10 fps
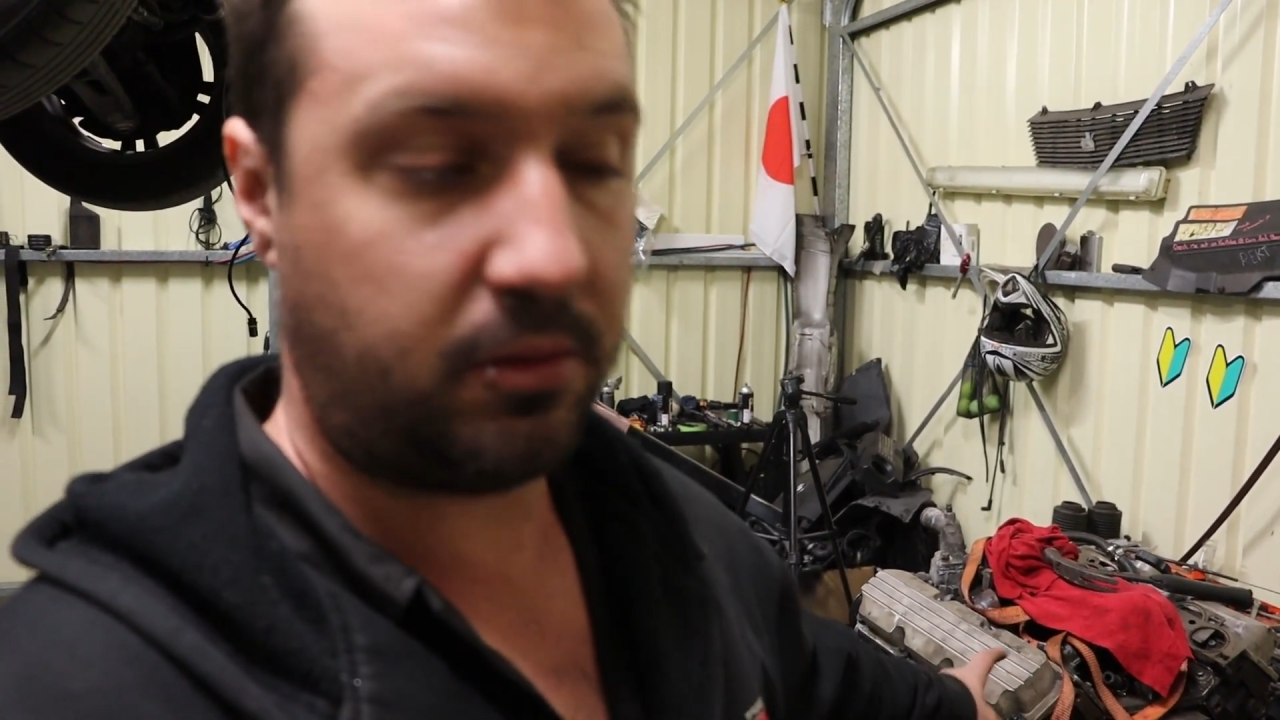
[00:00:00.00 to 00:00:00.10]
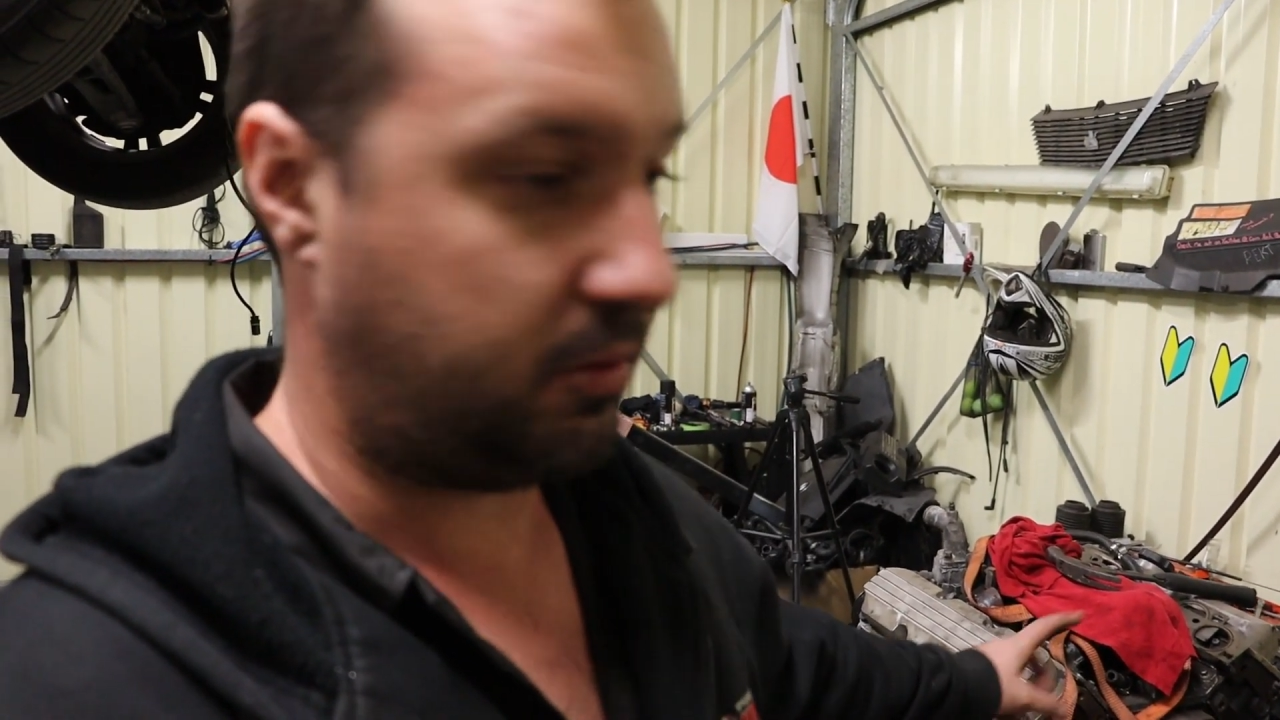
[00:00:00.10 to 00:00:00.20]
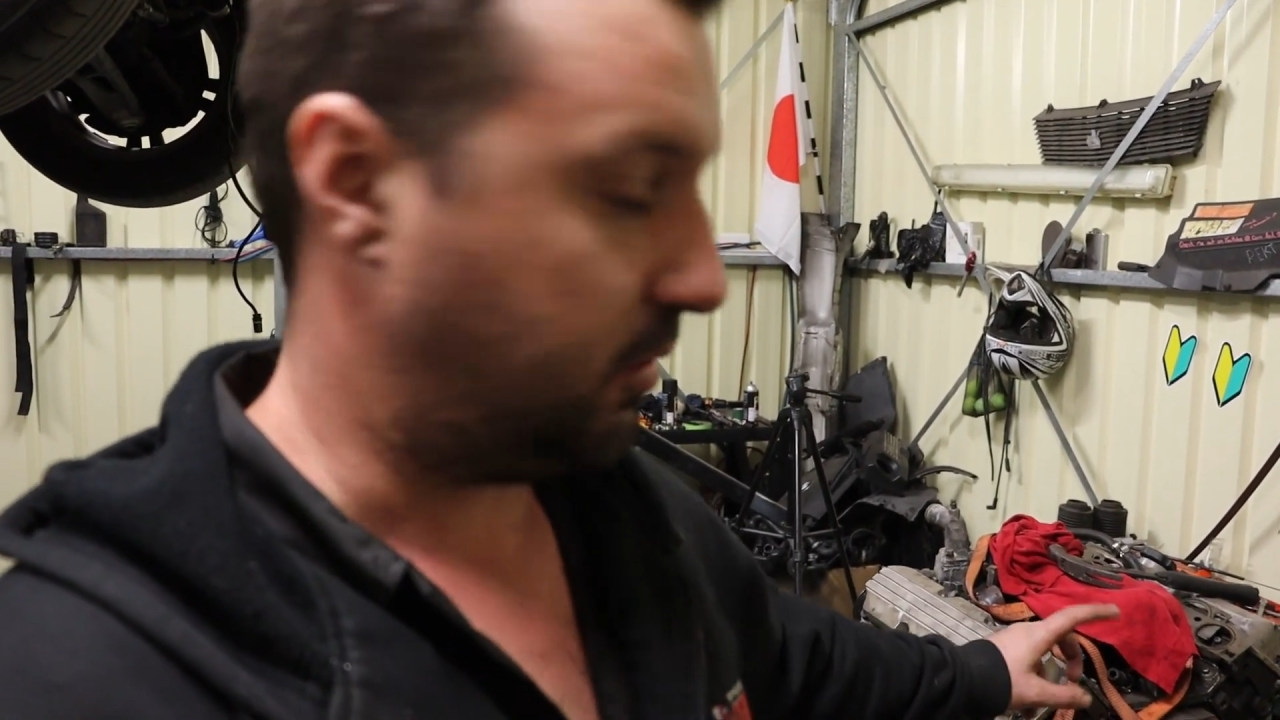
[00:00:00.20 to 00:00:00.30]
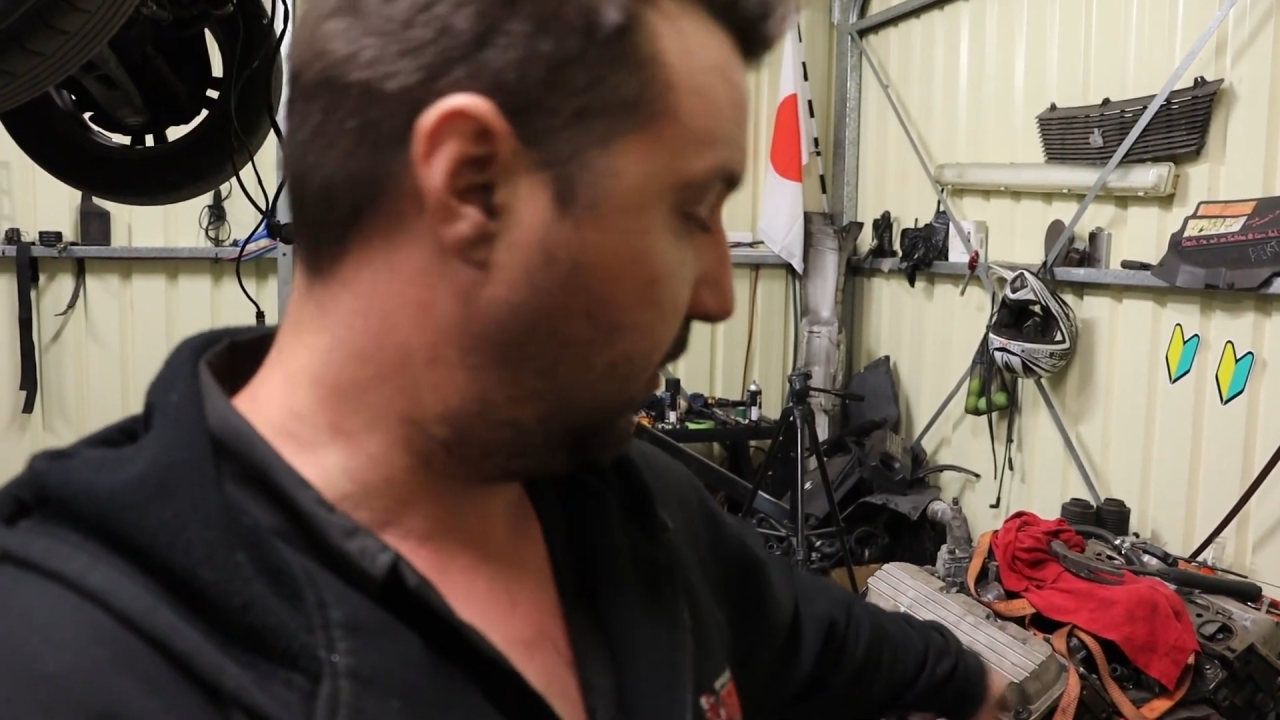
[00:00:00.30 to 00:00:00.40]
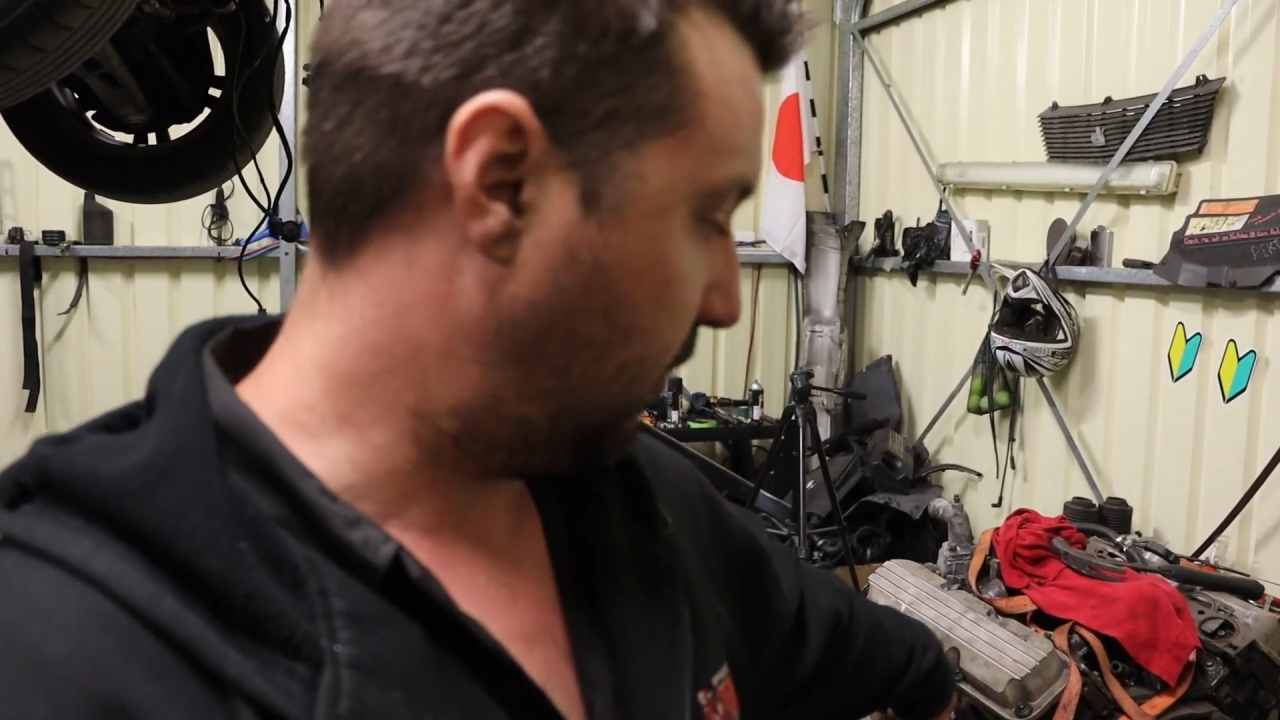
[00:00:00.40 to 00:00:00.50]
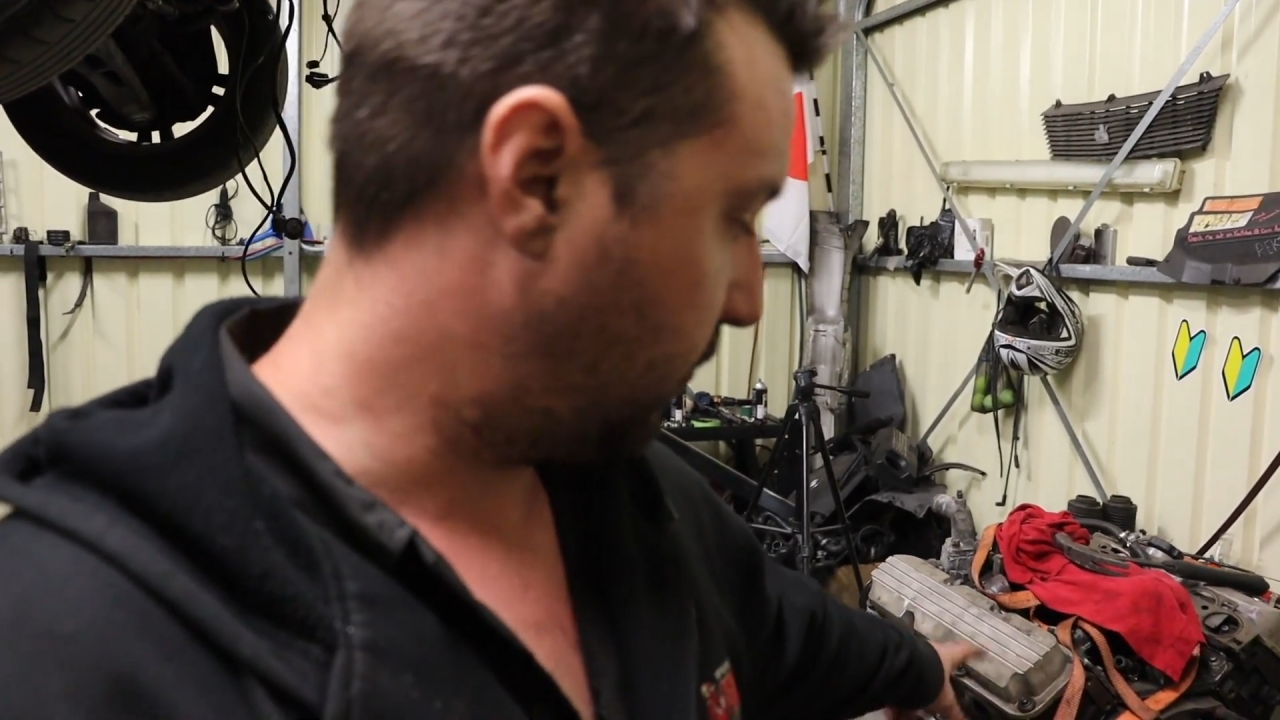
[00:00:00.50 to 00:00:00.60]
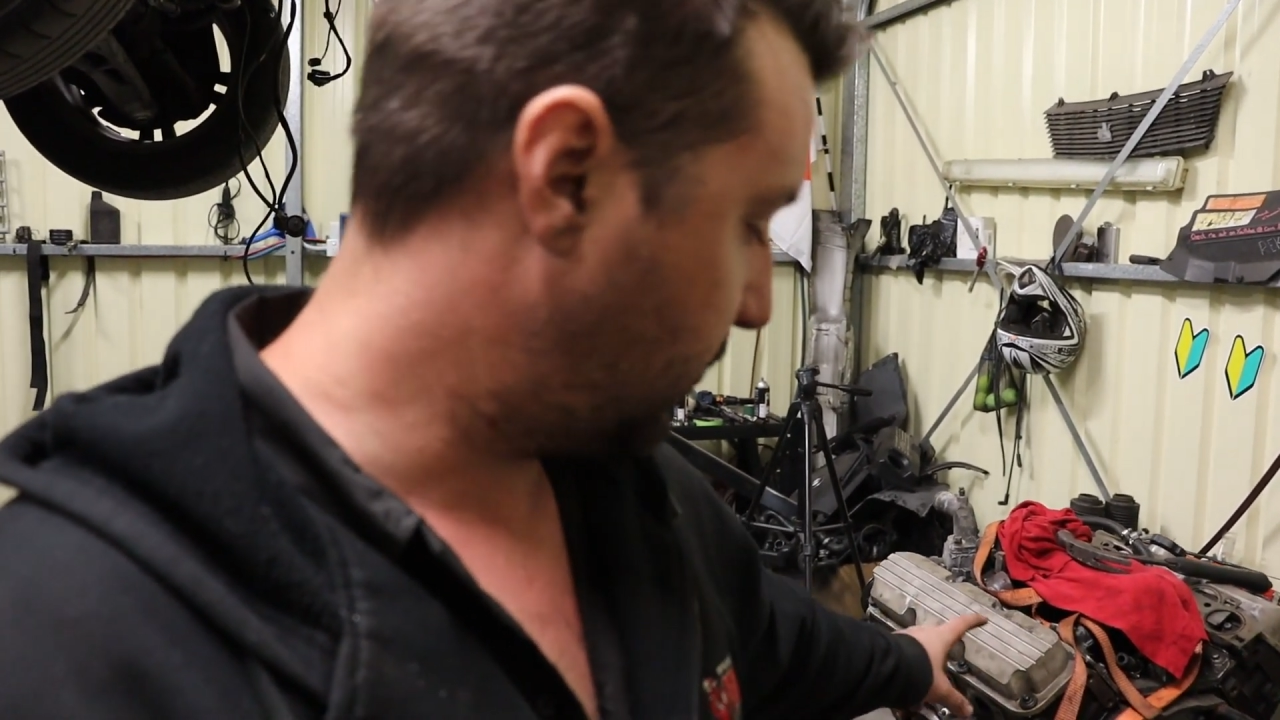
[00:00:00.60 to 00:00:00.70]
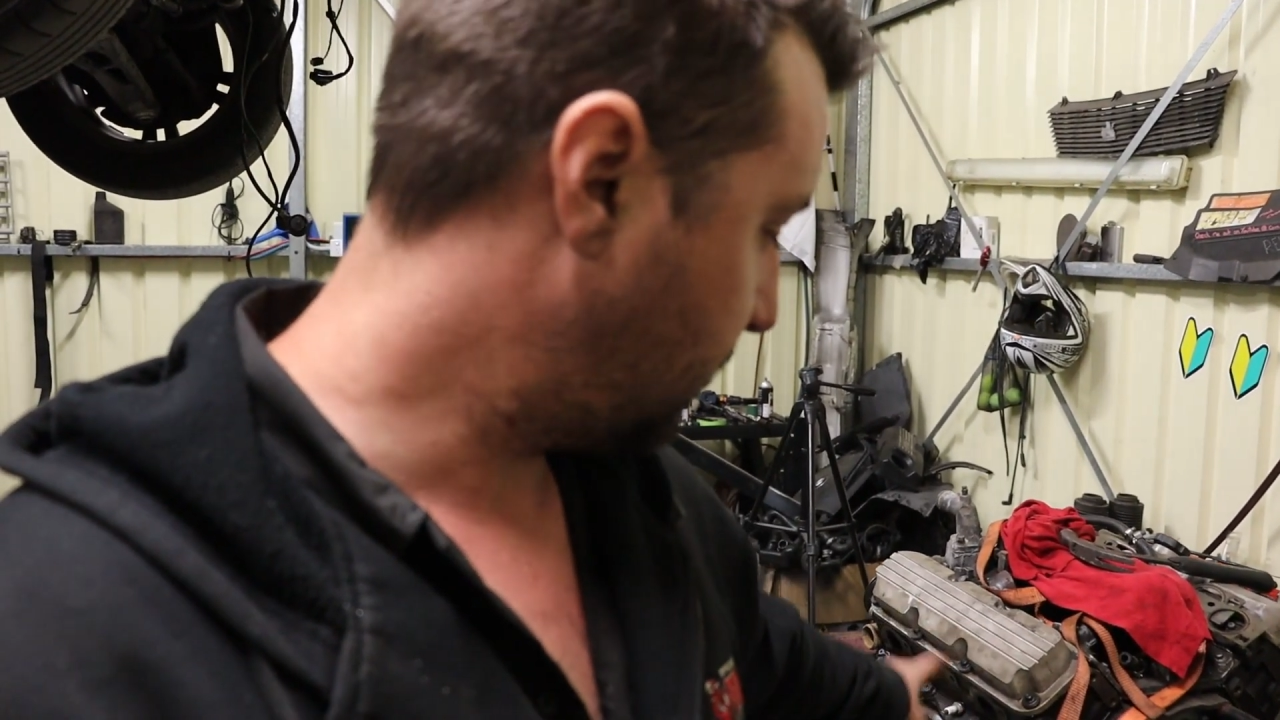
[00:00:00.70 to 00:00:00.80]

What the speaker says: with